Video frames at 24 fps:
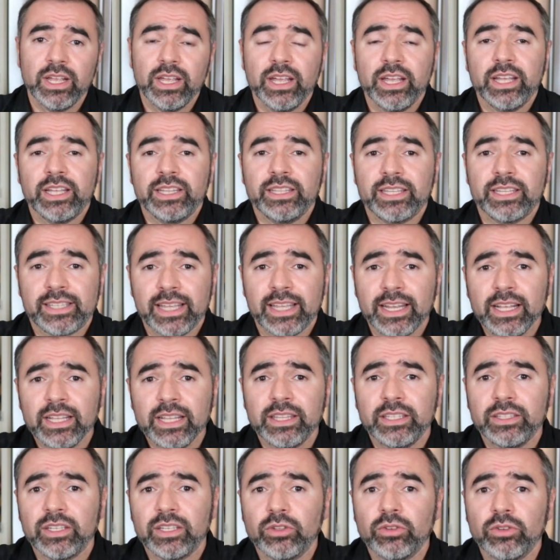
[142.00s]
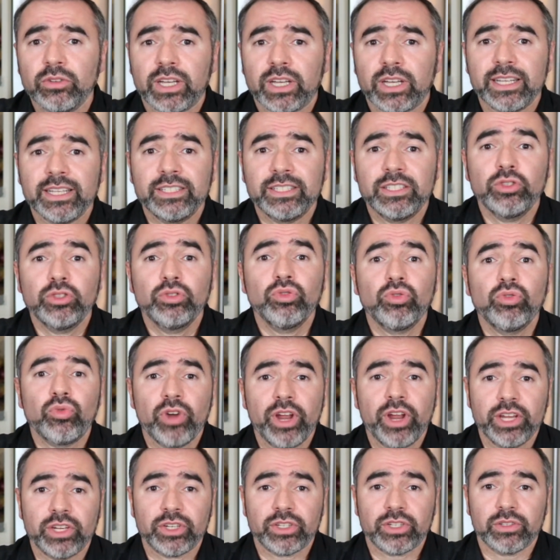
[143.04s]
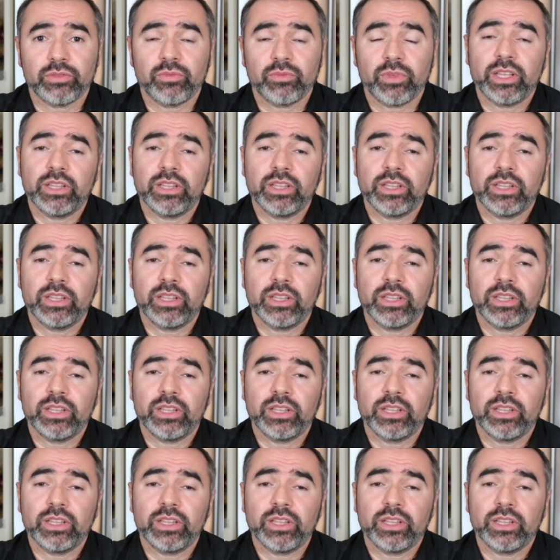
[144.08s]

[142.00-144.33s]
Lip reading: the second thing they look at is the duration.